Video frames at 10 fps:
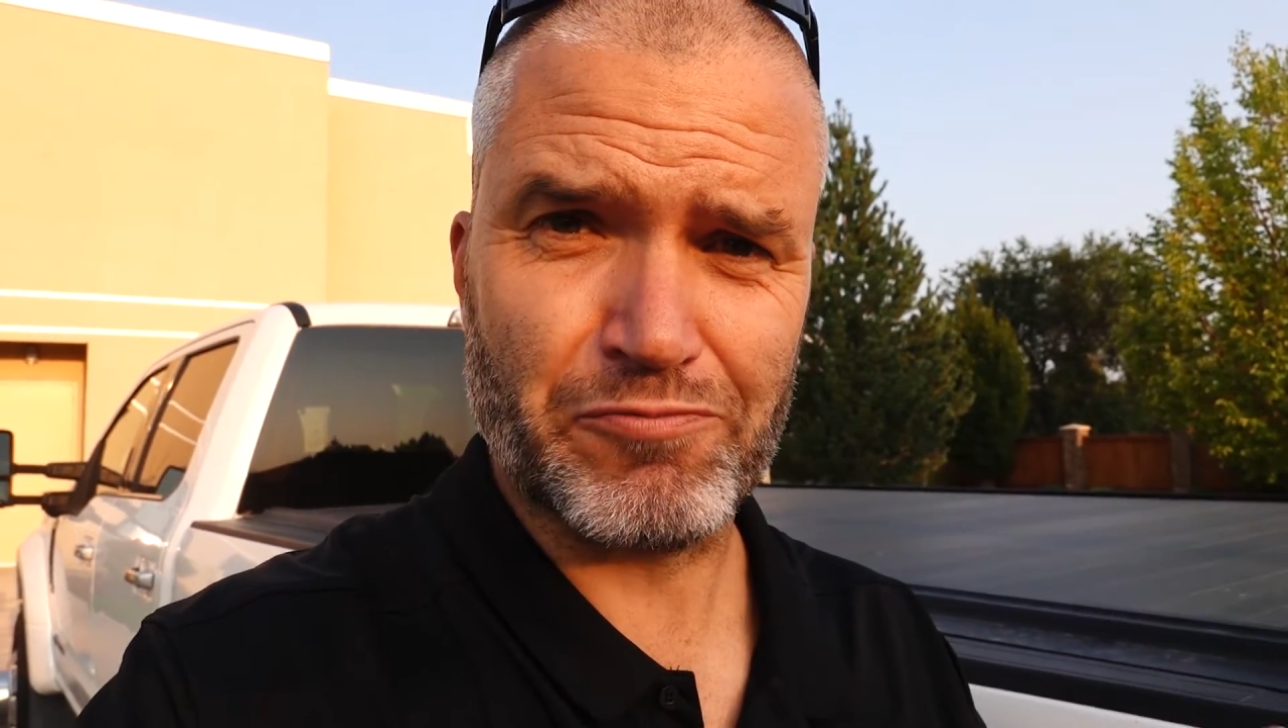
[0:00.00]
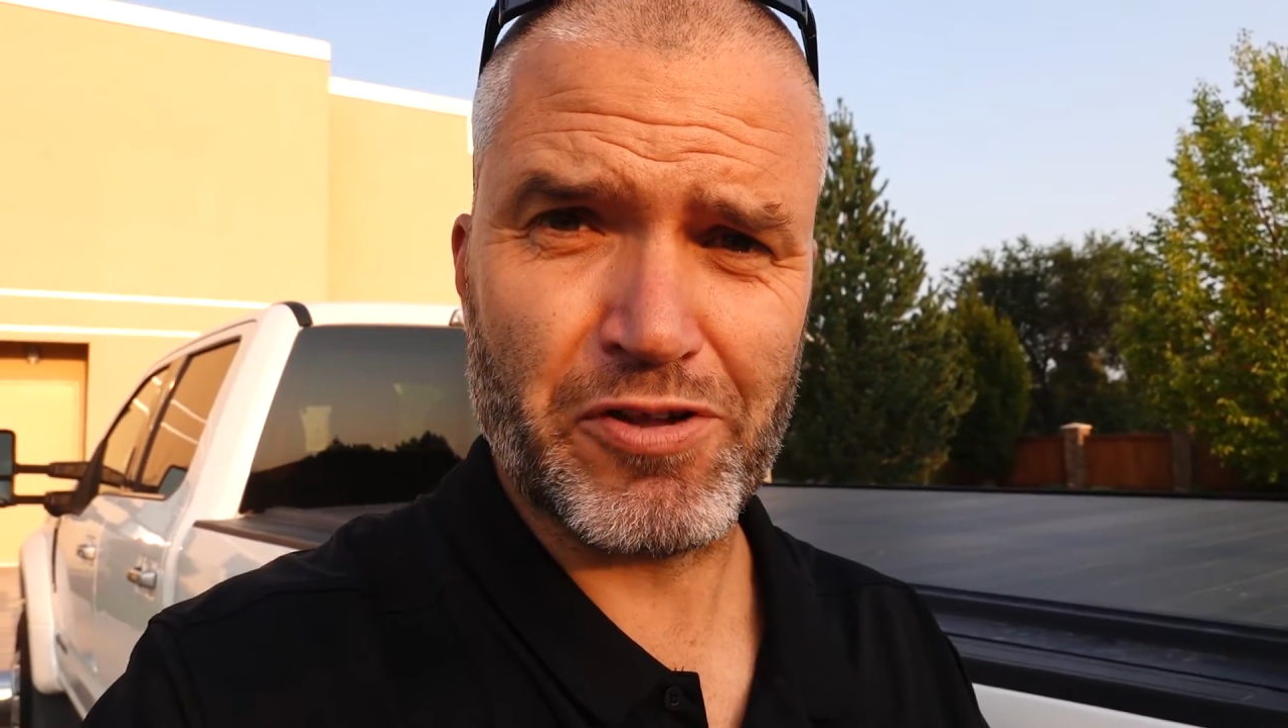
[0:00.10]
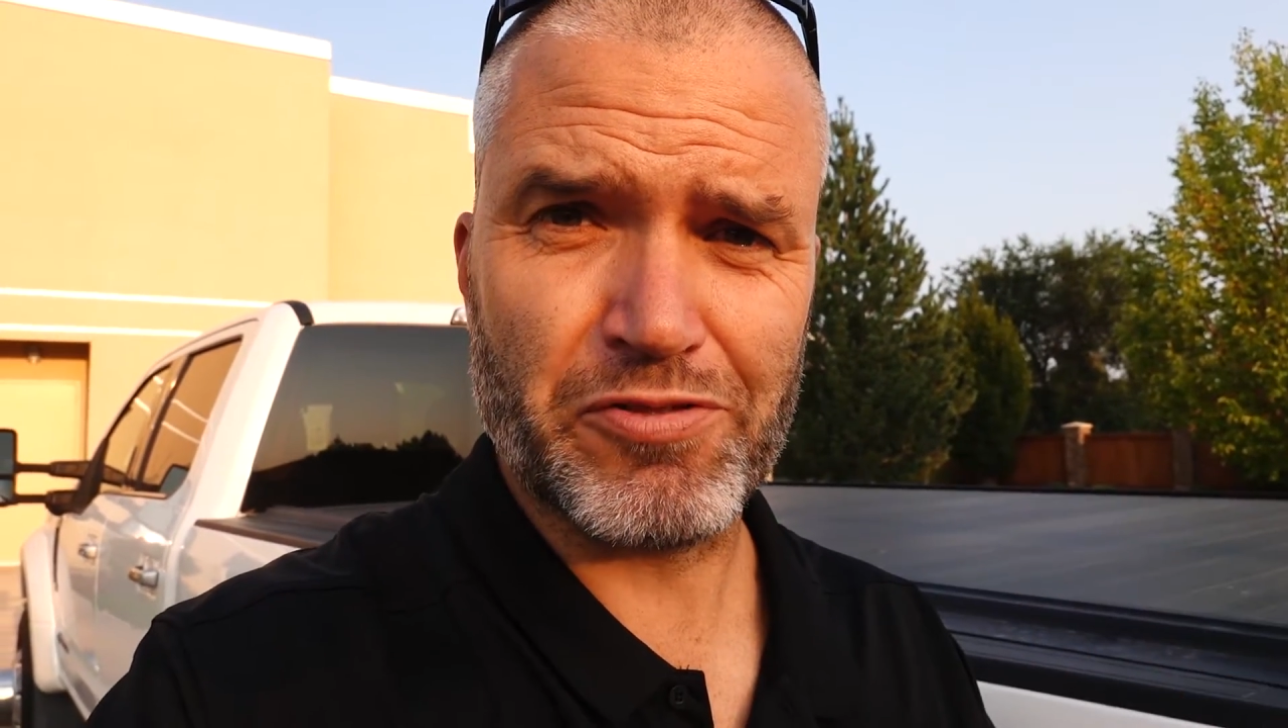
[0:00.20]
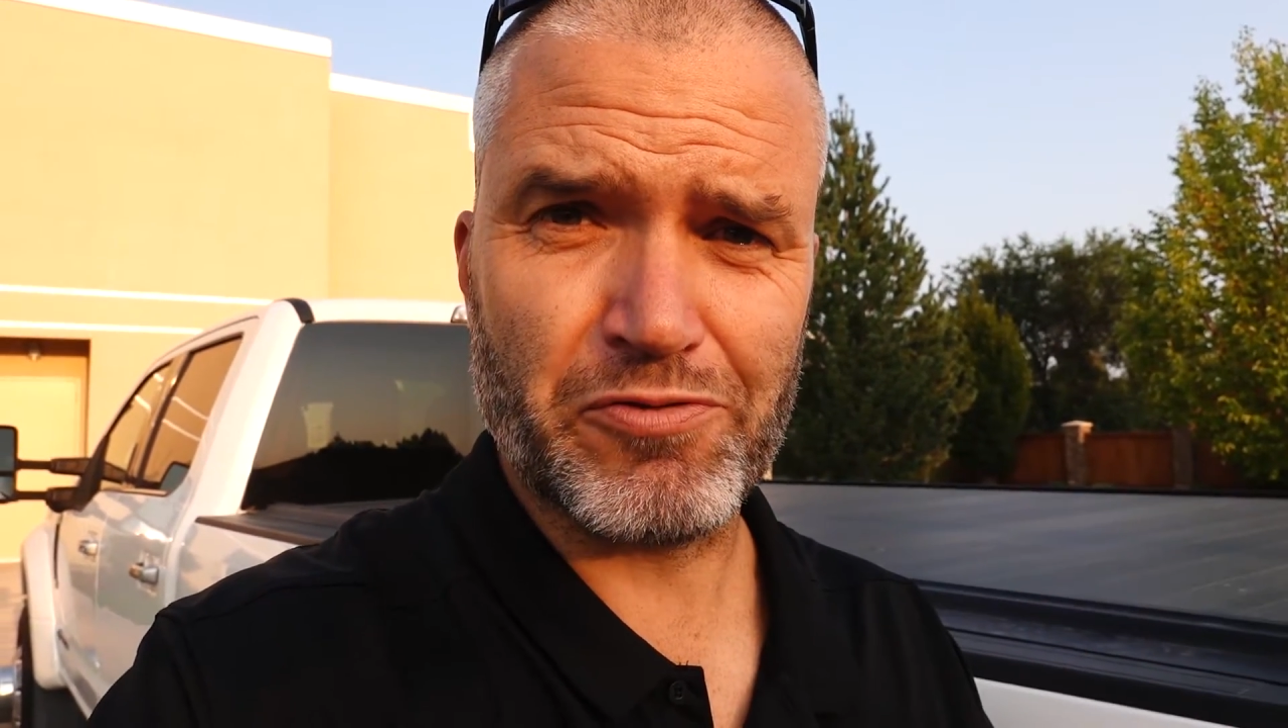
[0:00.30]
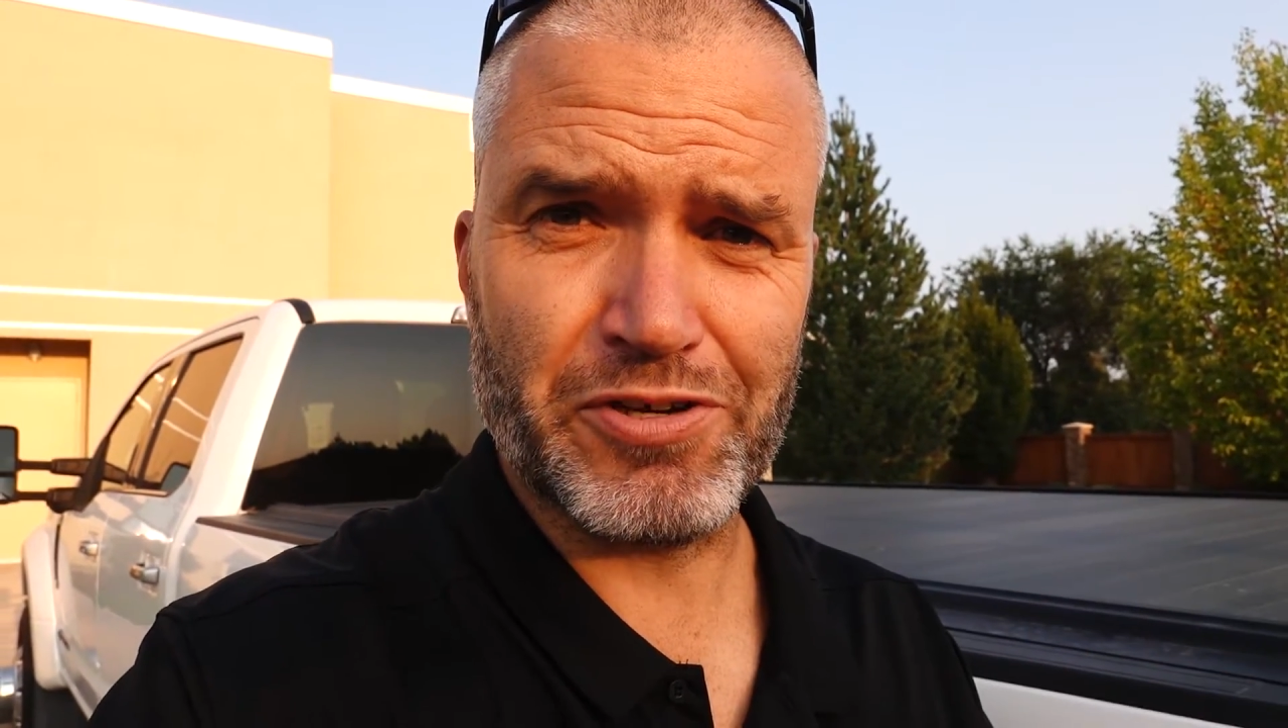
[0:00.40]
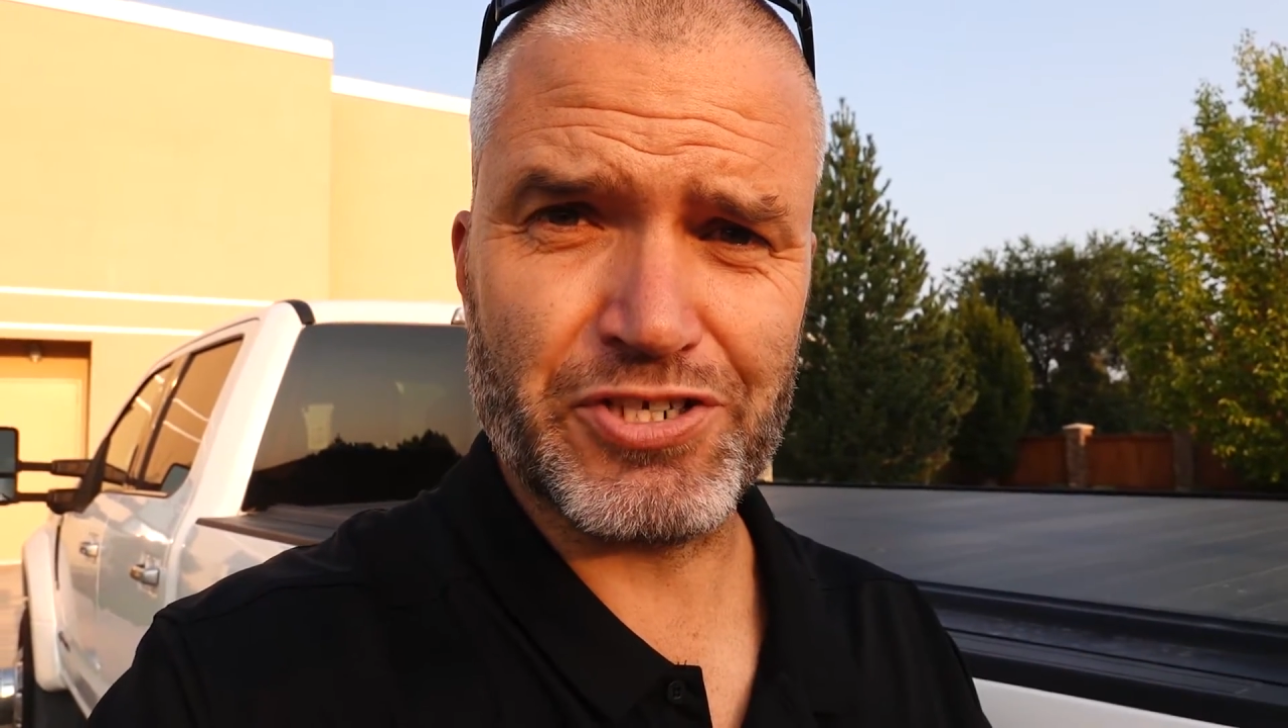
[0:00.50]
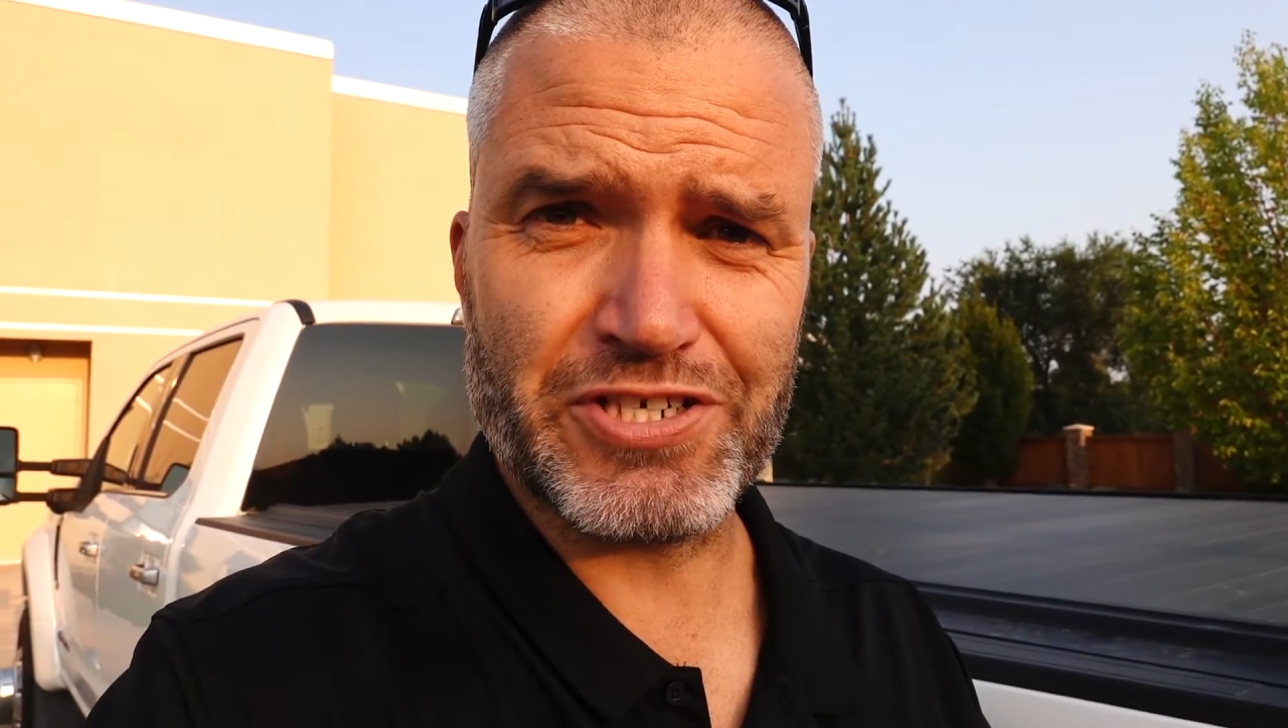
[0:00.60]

run through it and